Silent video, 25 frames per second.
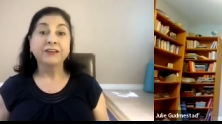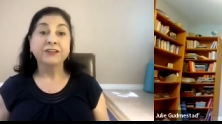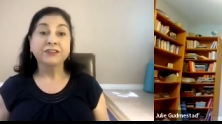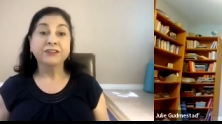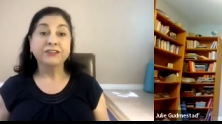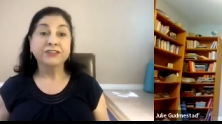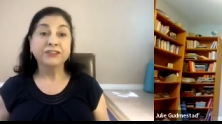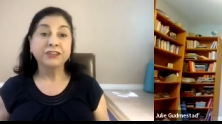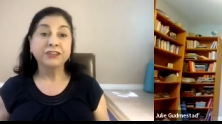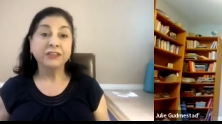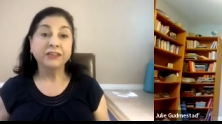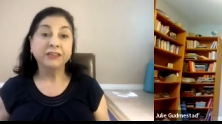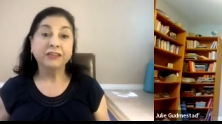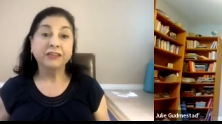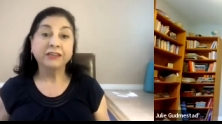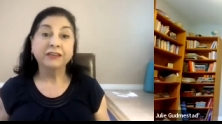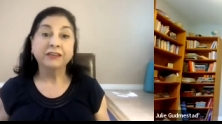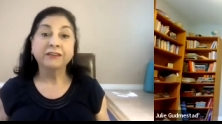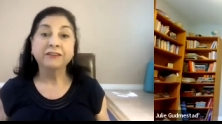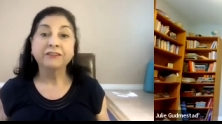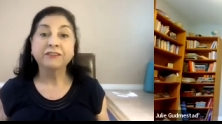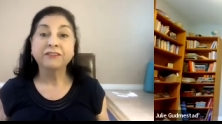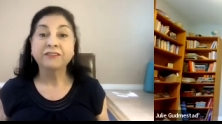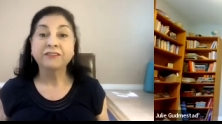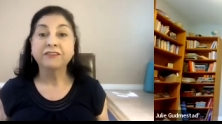she
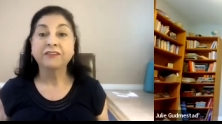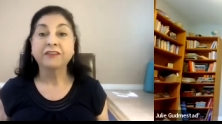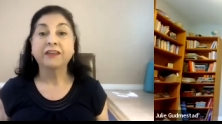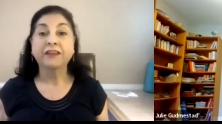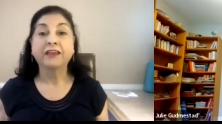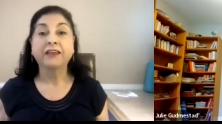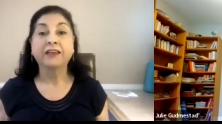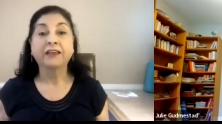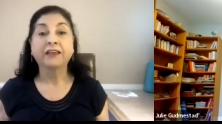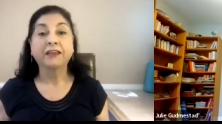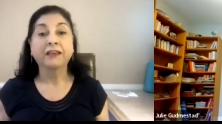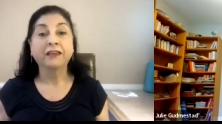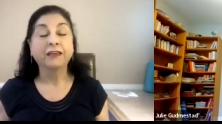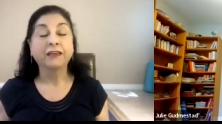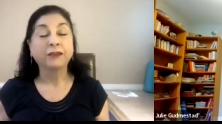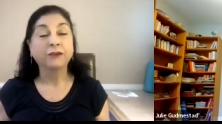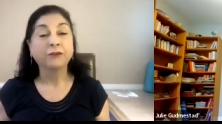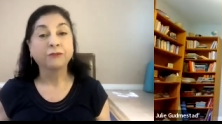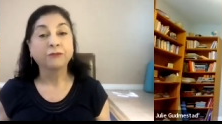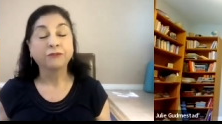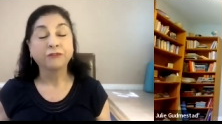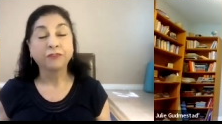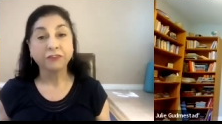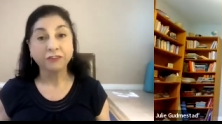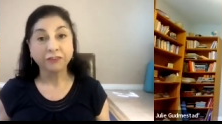is
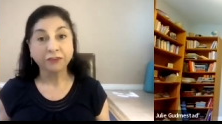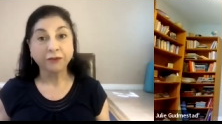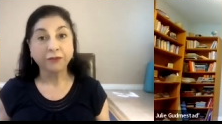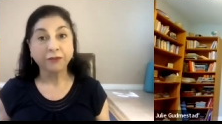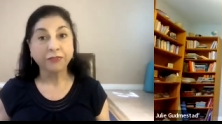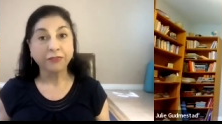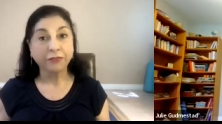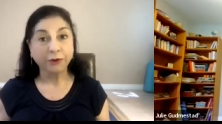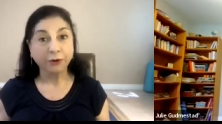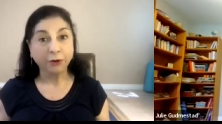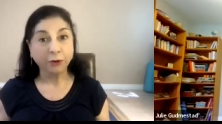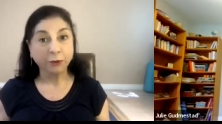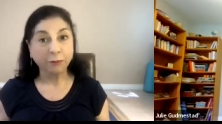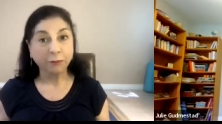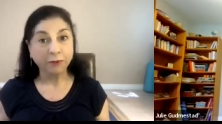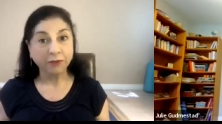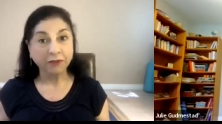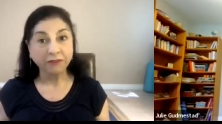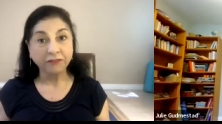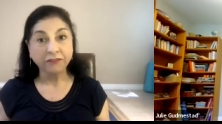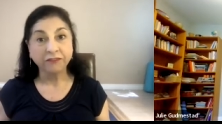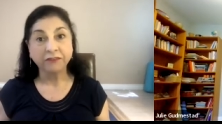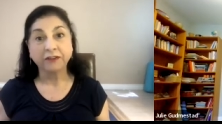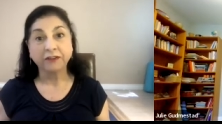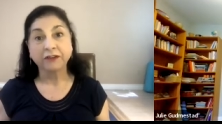a physical
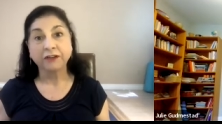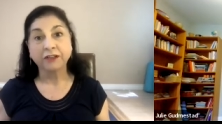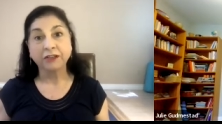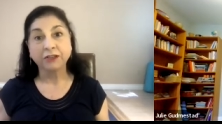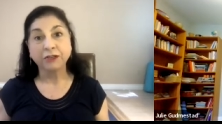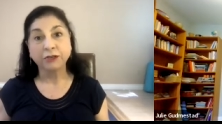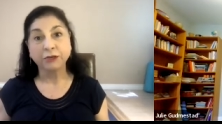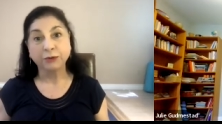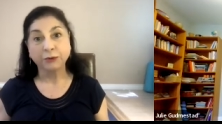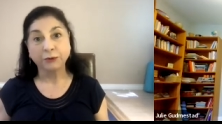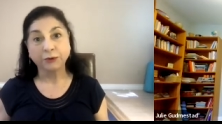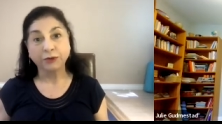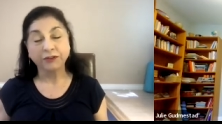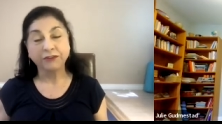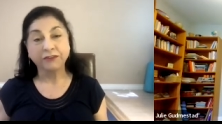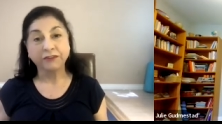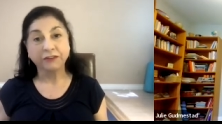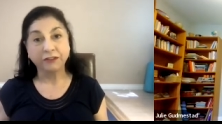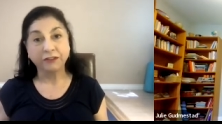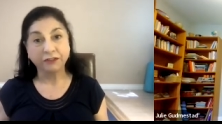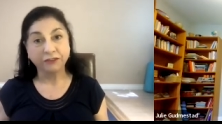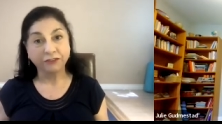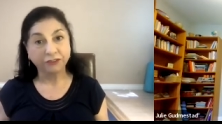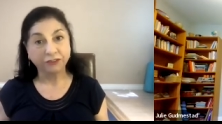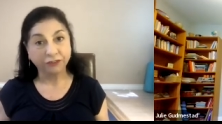therapist and a yoga
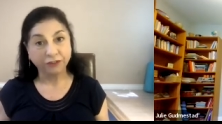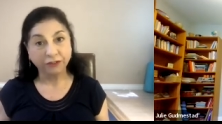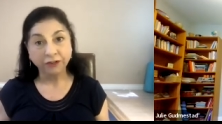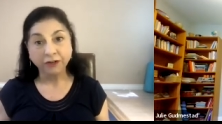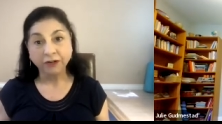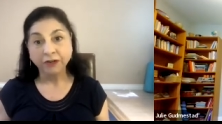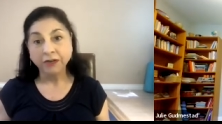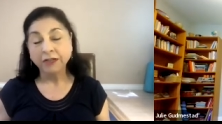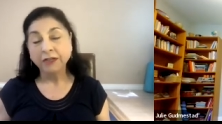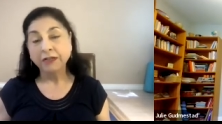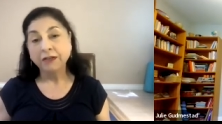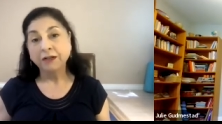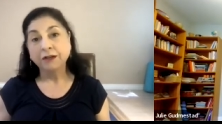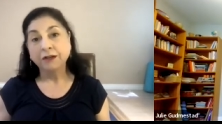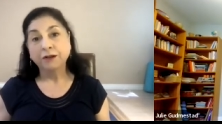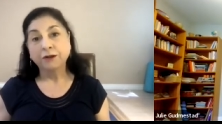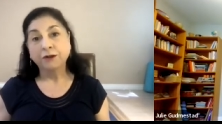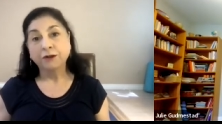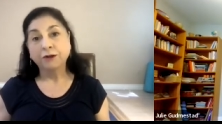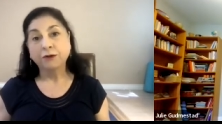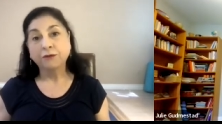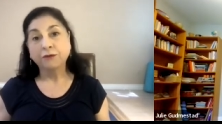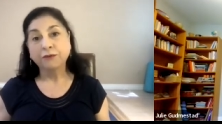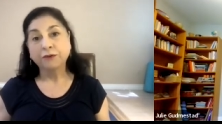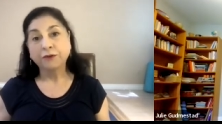teacher
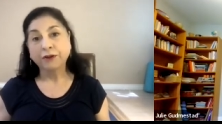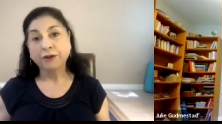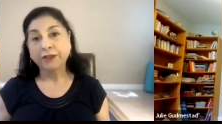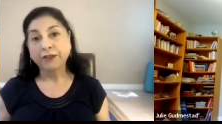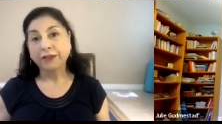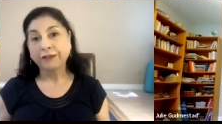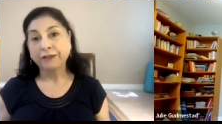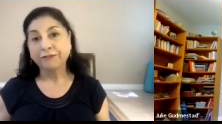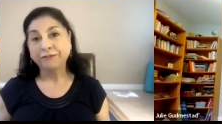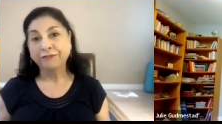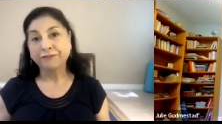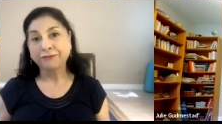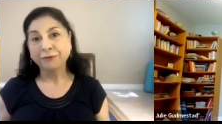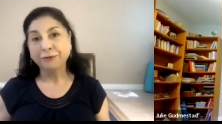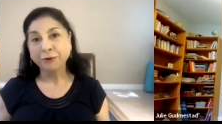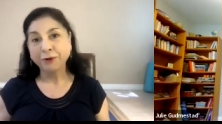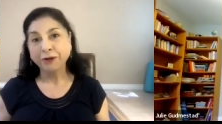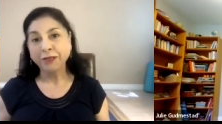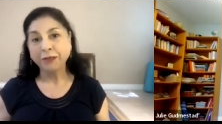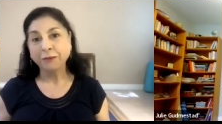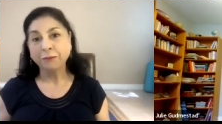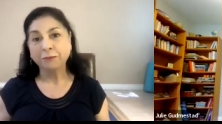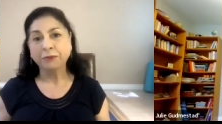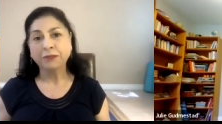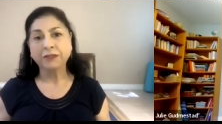over a
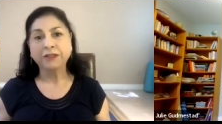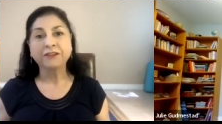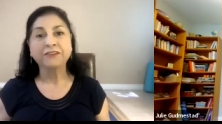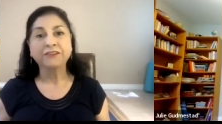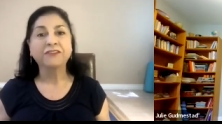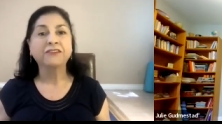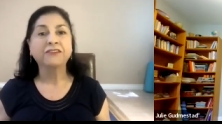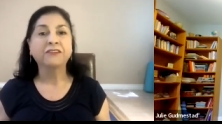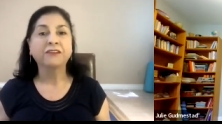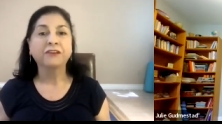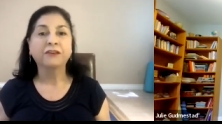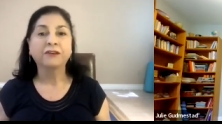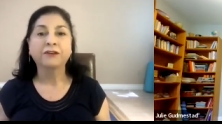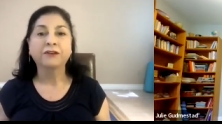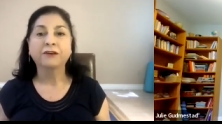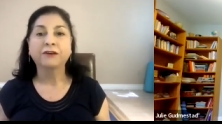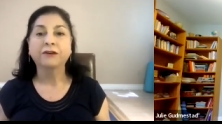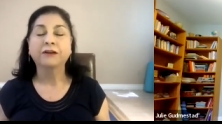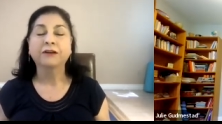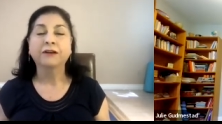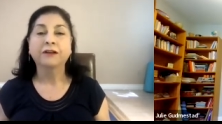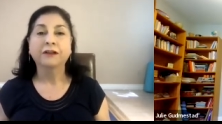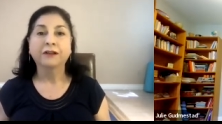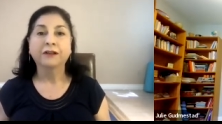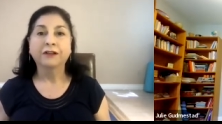forty plus
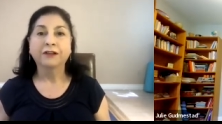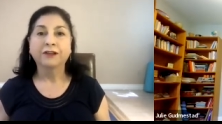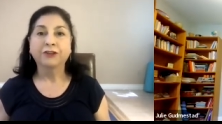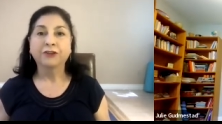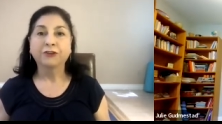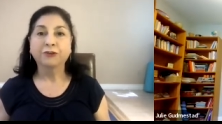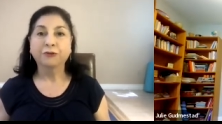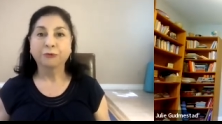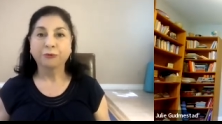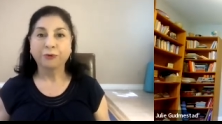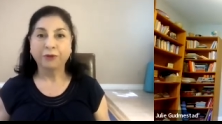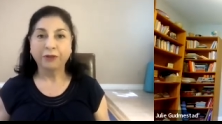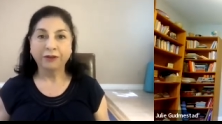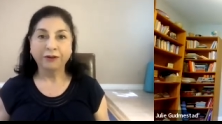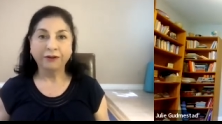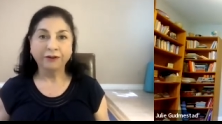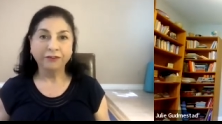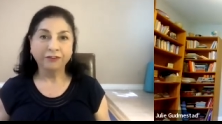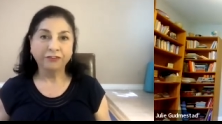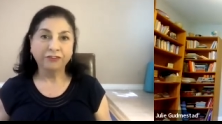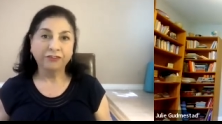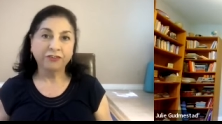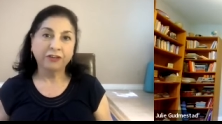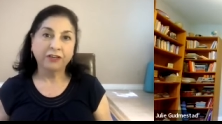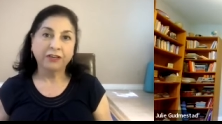year
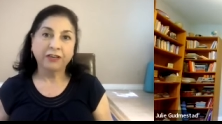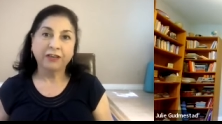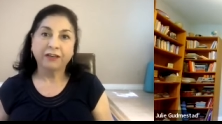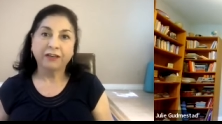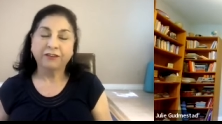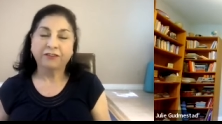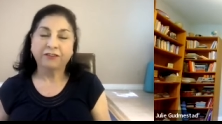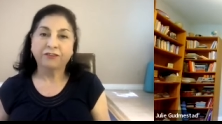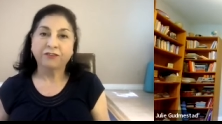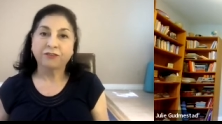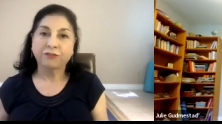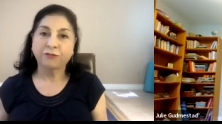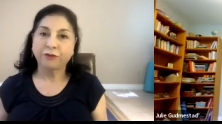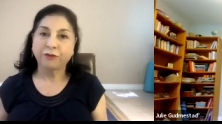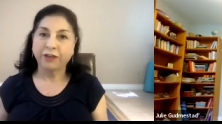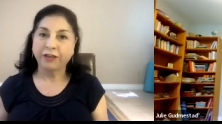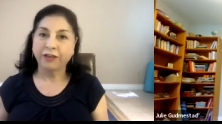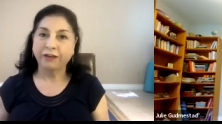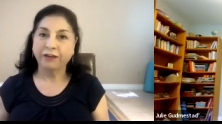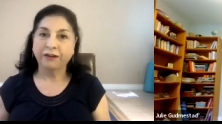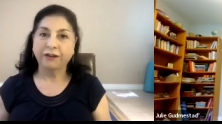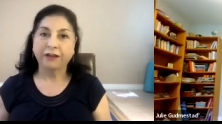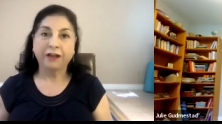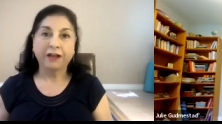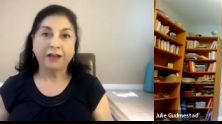career. She has
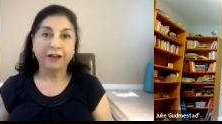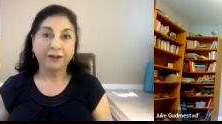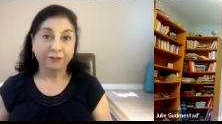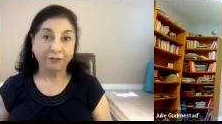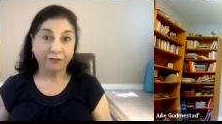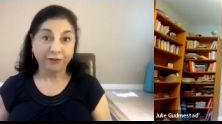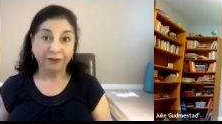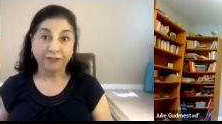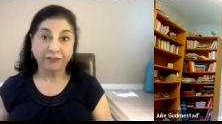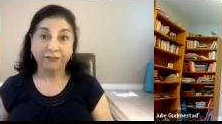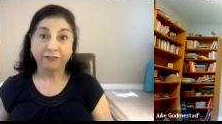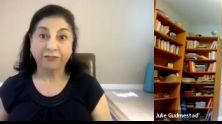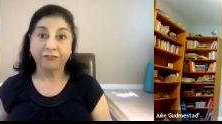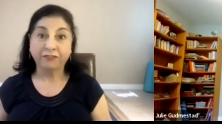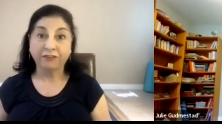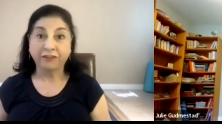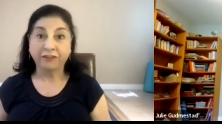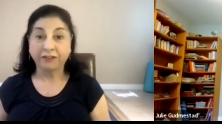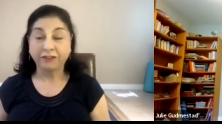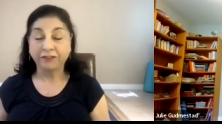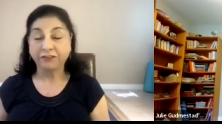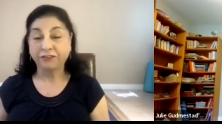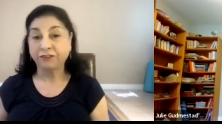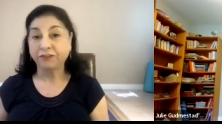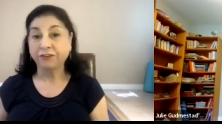trained hundreds of
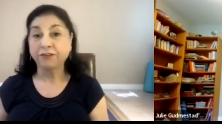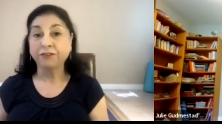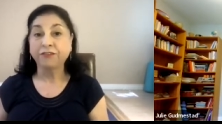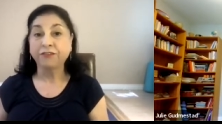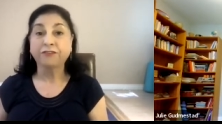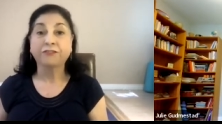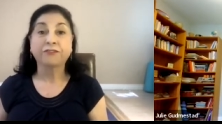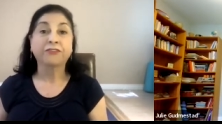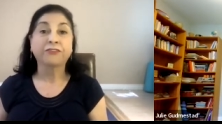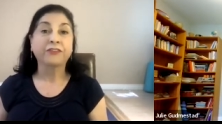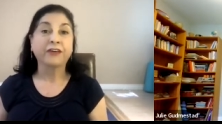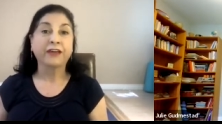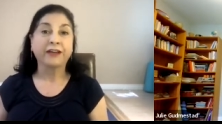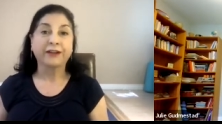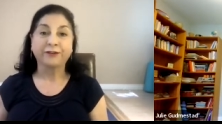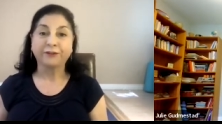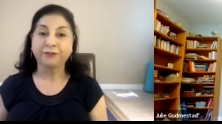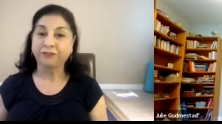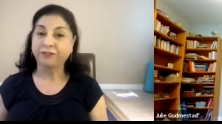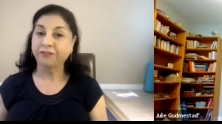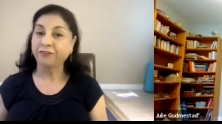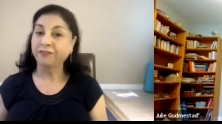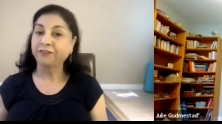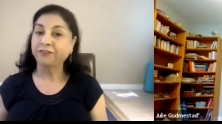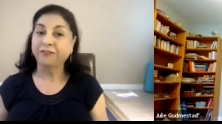teachers,
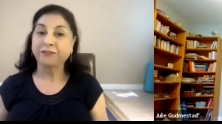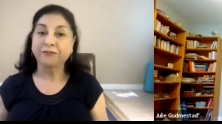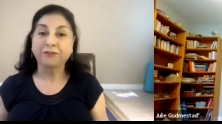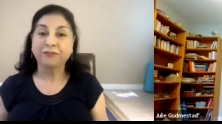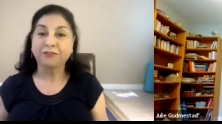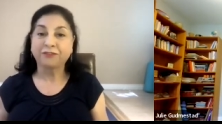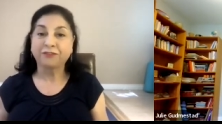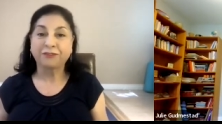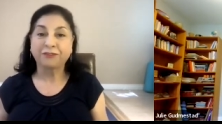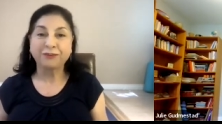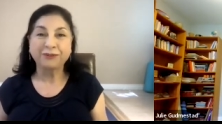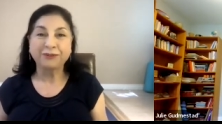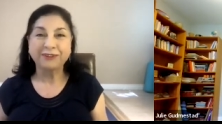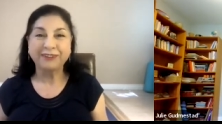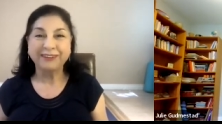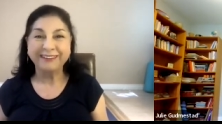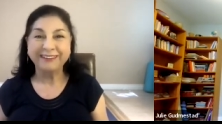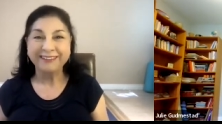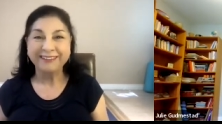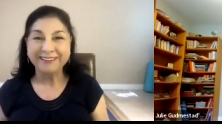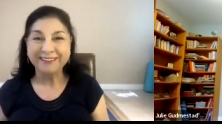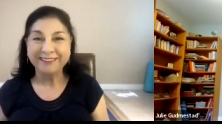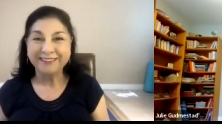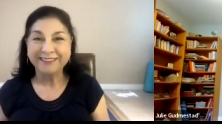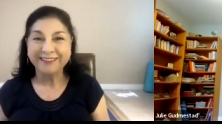thousands of
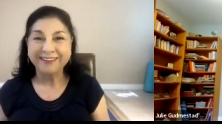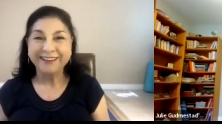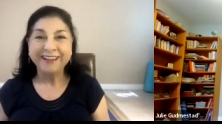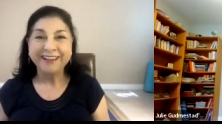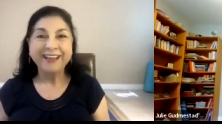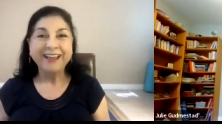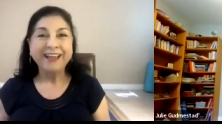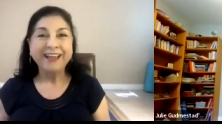students,